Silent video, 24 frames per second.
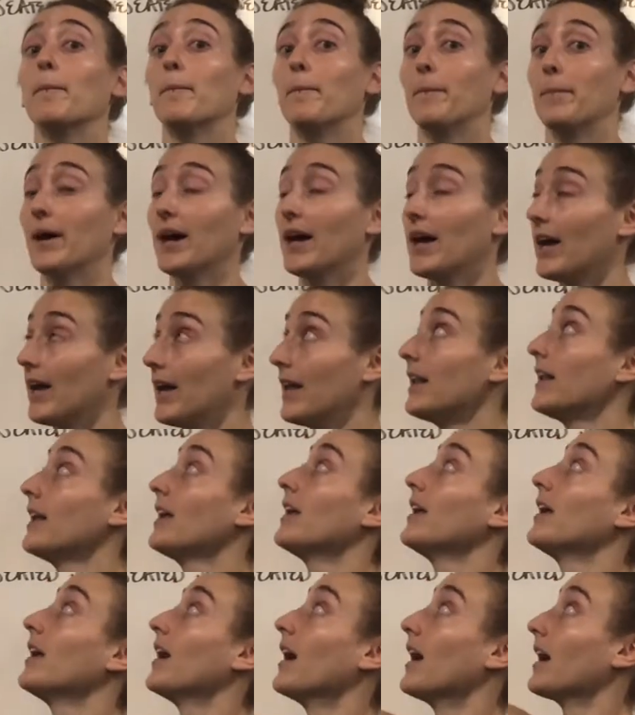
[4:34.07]
But
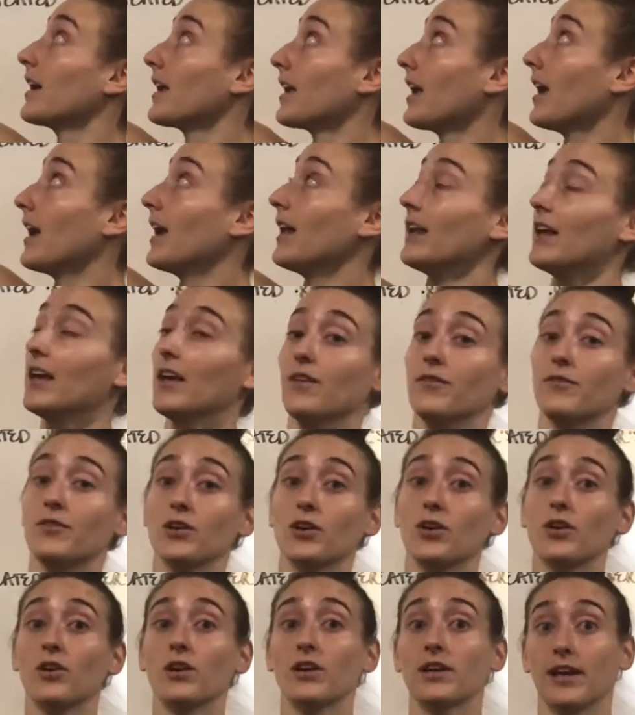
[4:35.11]
again, if you
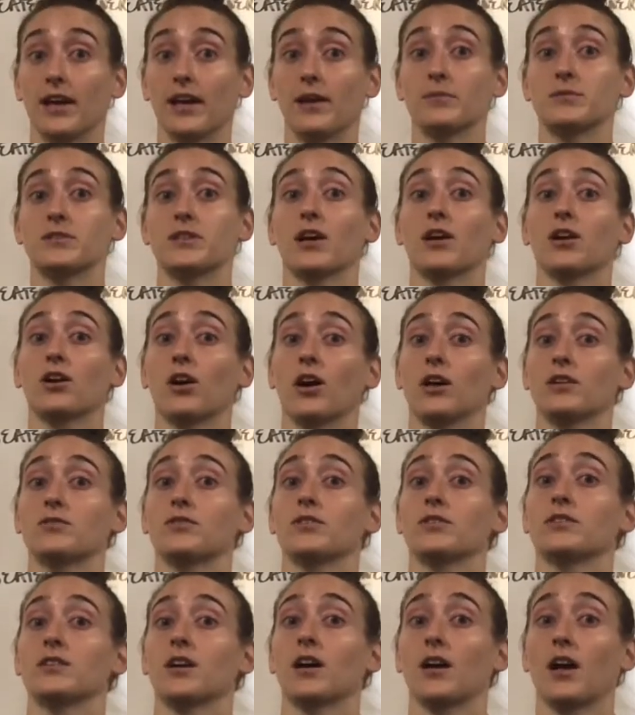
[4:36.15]
go to
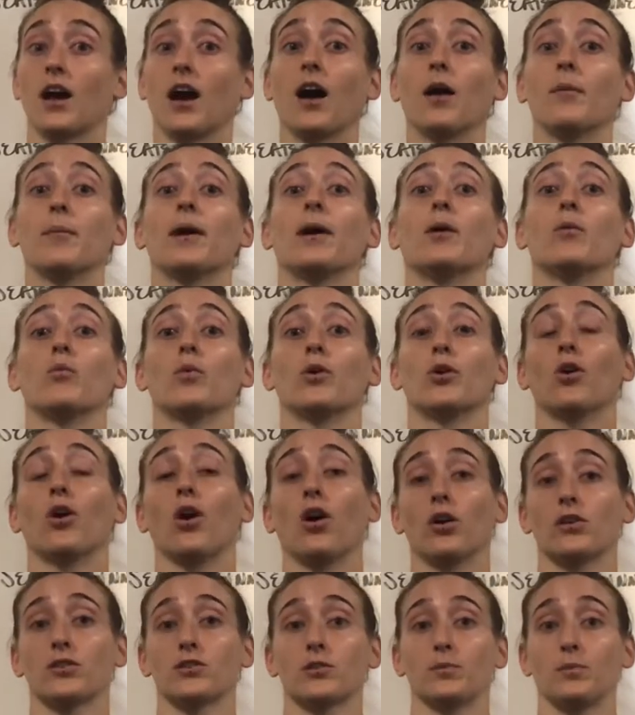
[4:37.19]
games.crossfit.com, and we'll
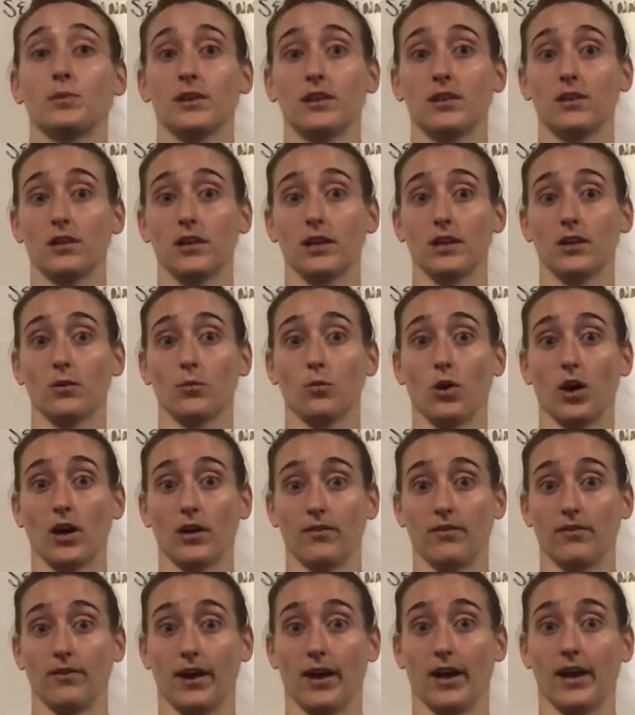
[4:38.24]
also put the link in
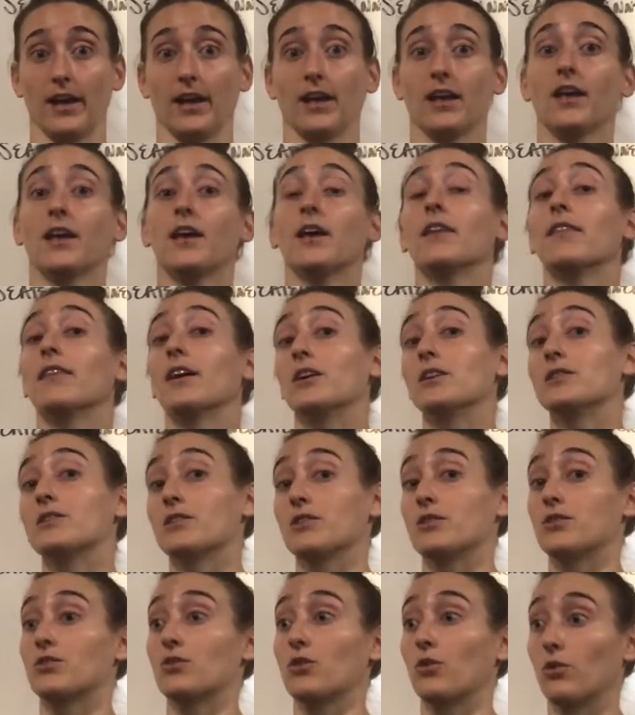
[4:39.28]
Wodify, there is a
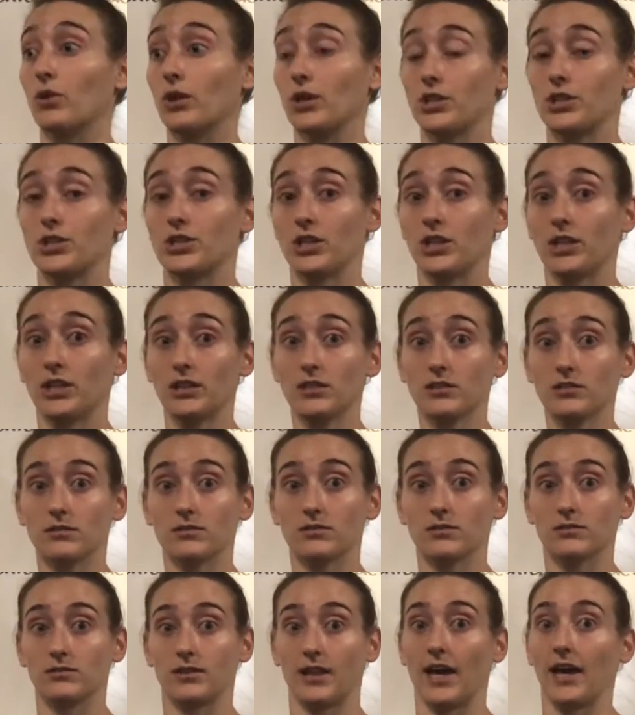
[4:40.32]
score sheet
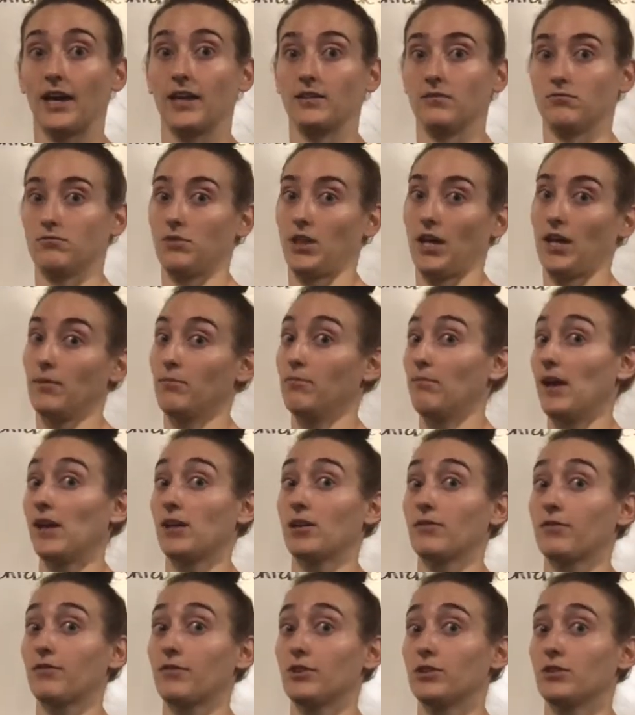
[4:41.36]
that they make
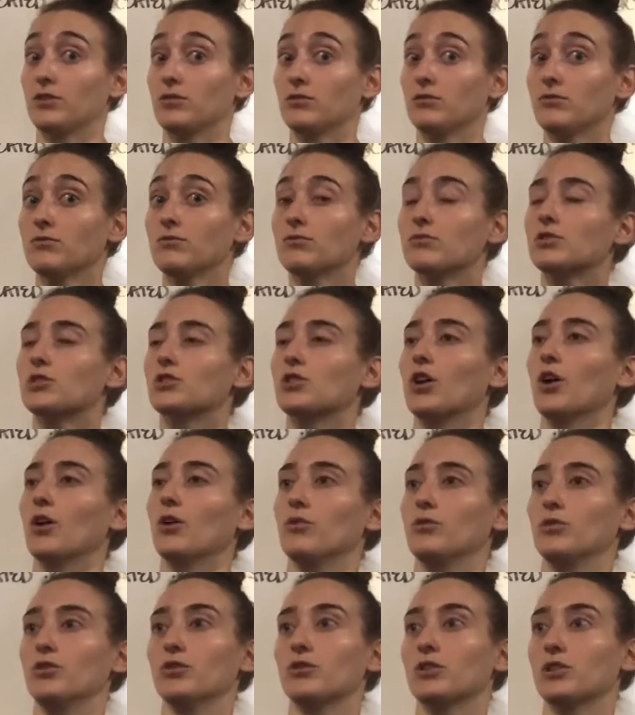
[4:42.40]
for you. So
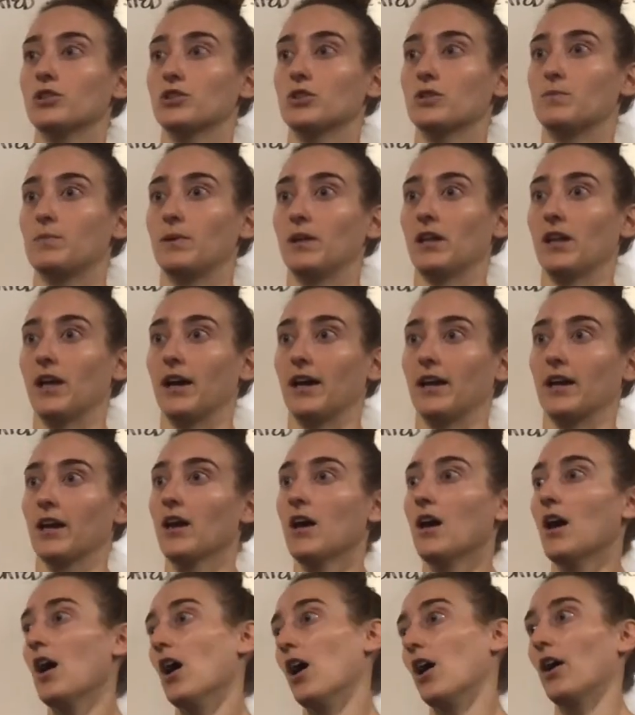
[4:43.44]
you can just be like,
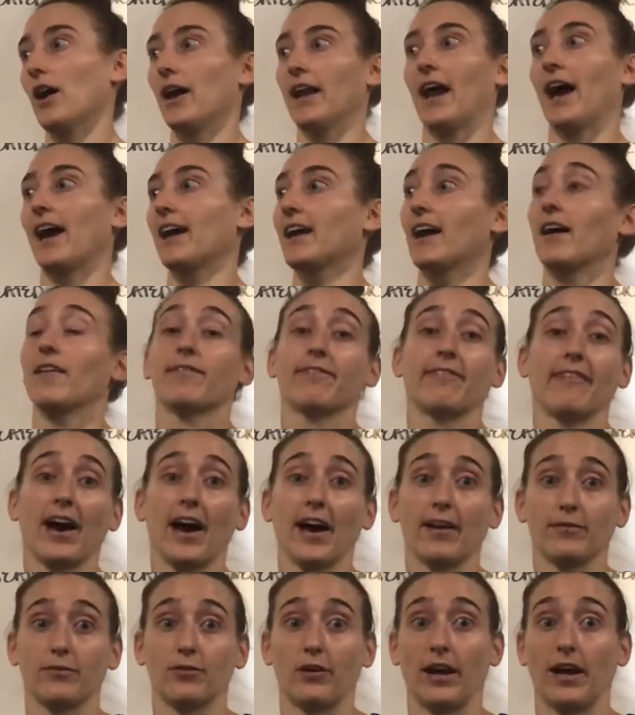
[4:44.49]
all right, I got
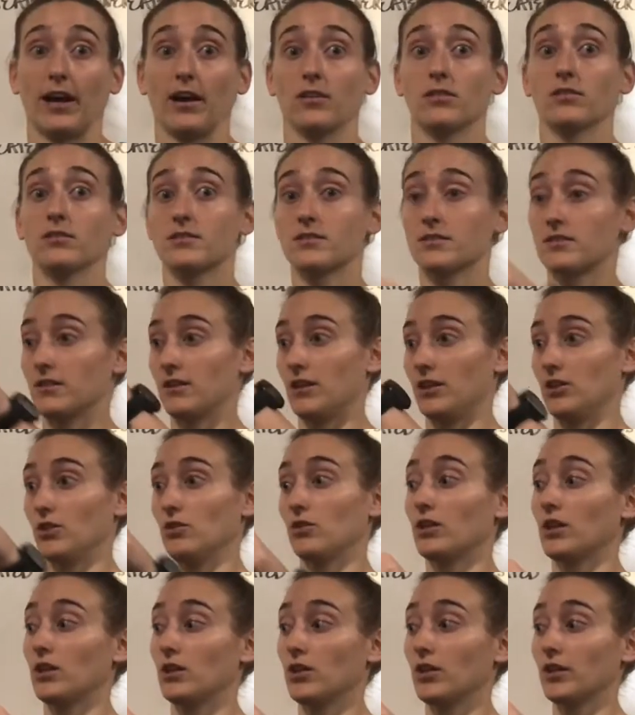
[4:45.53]
5 rounds, and you
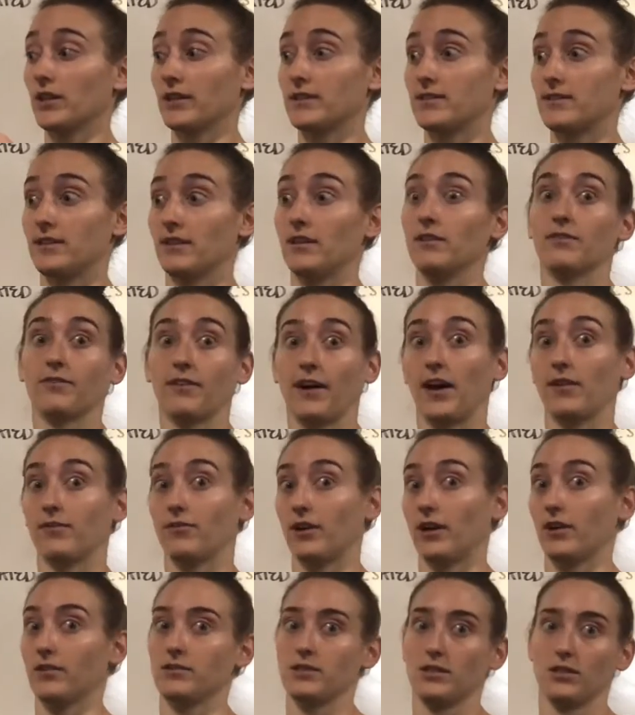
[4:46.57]
can look and see 5
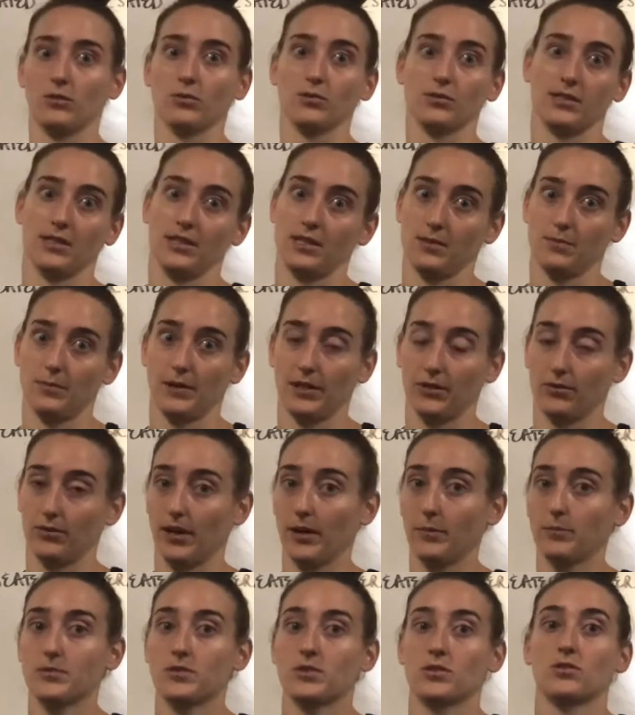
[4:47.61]
rounds equals this many
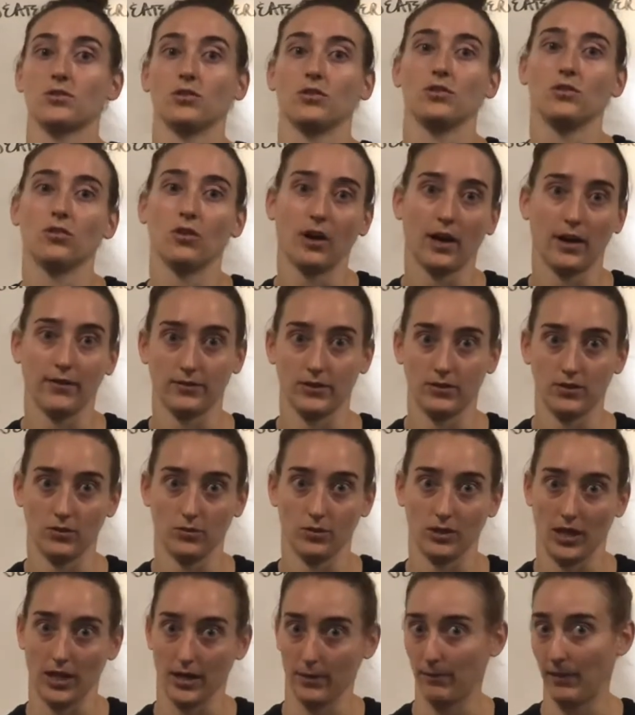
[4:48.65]
reps, so you don't have to do a
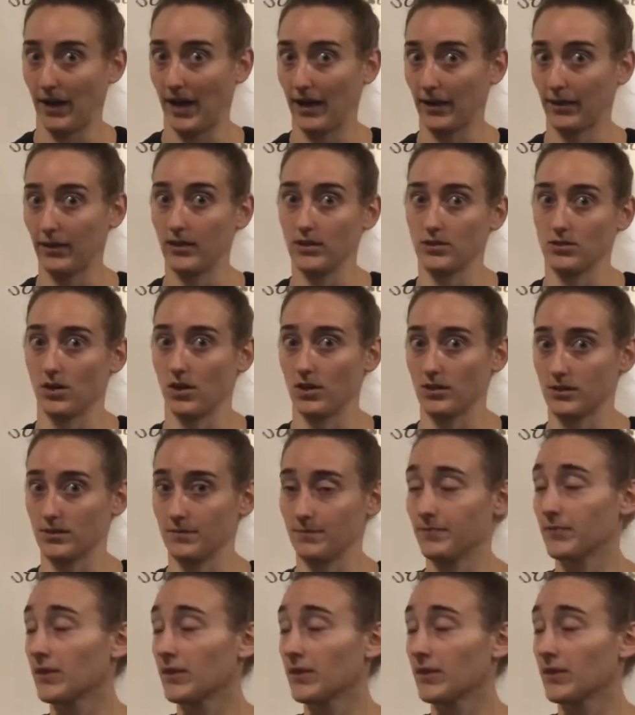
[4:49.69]
lot of math. It's awesome.